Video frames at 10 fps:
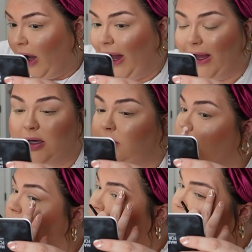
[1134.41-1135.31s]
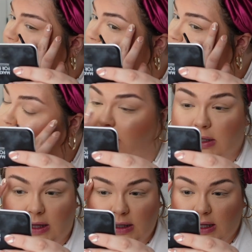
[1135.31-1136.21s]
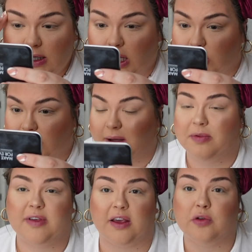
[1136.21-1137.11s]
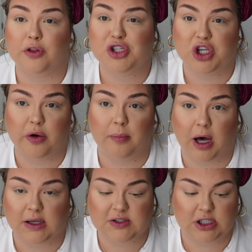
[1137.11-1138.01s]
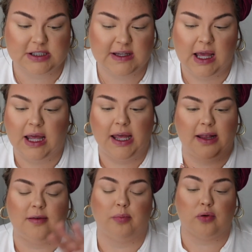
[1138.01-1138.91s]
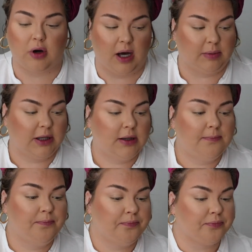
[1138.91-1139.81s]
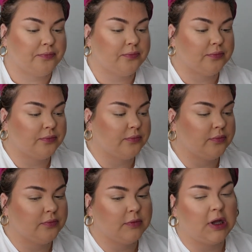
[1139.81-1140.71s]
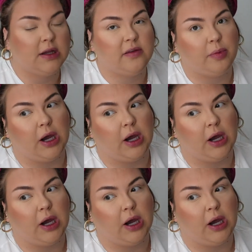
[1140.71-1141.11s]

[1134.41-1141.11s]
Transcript: I am completely and utterly obsessed with the show Imposters. It's a problem. It's a